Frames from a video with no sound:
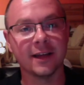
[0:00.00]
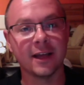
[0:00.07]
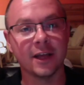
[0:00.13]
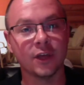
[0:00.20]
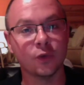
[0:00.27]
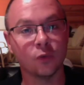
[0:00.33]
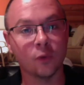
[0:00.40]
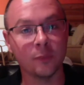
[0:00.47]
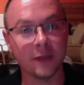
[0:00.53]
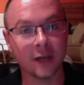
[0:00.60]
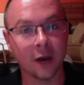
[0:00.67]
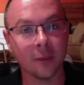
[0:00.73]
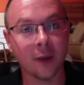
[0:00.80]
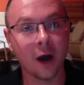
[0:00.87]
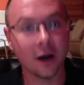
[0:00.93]
You will
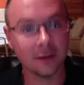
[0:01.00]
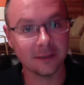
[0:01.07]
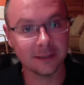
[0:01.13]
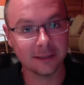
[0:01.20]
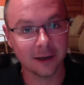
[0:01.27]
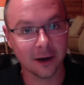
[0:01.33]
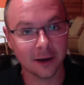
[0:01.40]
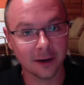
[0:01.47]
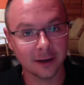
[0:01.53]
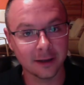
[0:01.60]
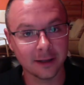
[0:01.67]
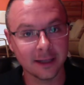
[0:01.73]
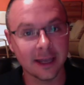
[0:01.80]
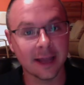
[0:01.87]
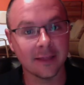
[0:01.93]
become unstuck
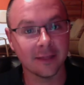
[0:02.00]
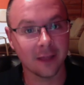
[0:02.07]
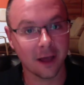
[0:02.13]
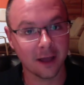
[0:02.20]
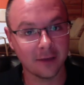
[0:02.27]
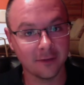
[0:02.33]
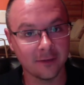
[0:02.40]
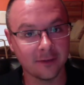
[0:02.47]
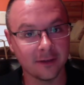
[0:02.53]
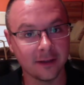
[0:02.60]
in life